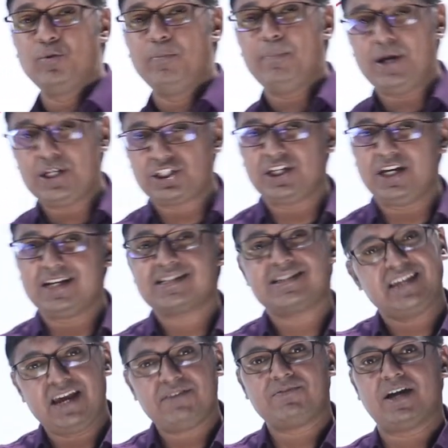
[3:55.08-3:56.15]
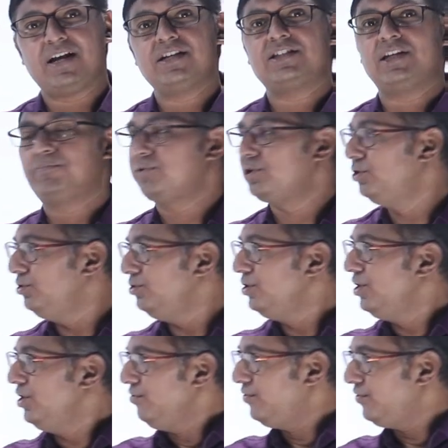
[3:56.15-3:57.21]
to measure safe currents up to
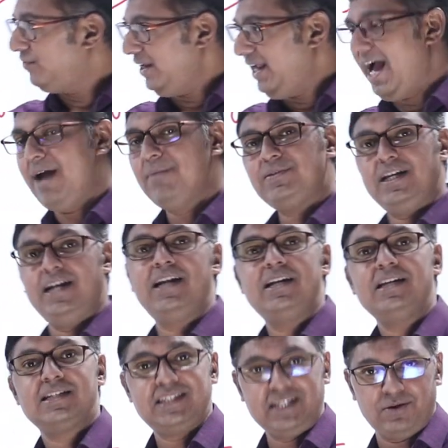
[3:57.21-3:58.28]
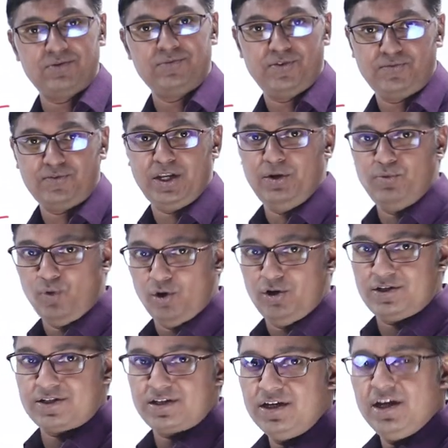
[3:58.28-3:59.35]
50 amps and 750
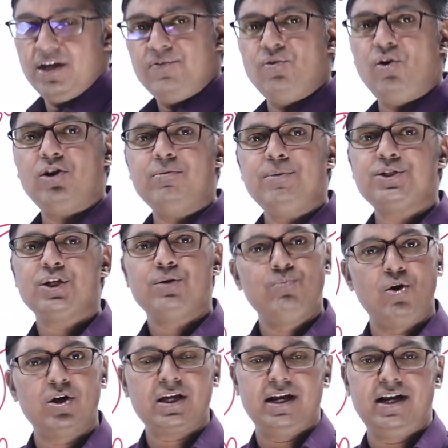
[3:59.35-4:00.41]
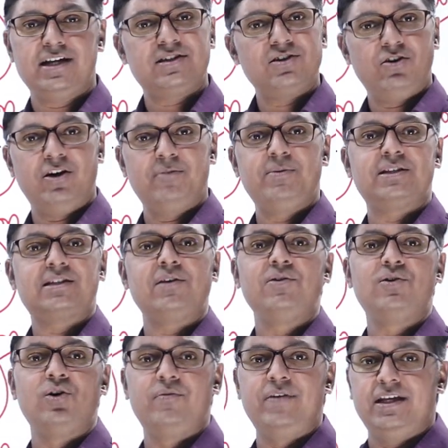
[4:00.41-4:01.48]
volts. If you want to measure more currents, obviously we
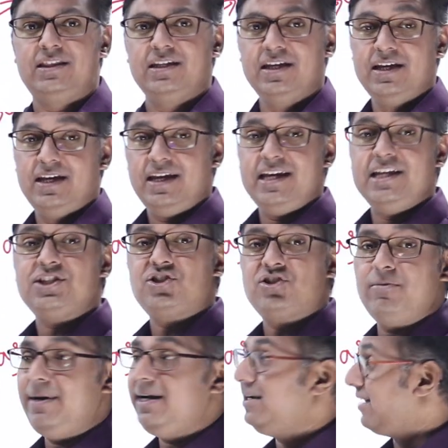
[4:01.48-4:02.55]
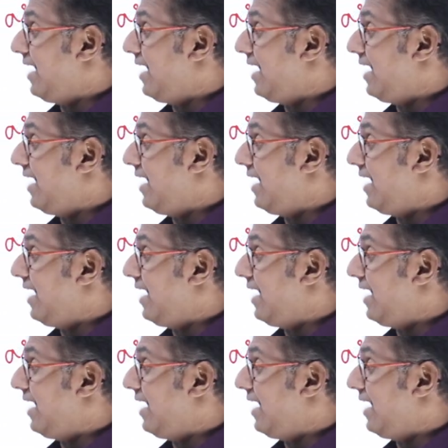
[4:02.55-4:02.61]
go with instrument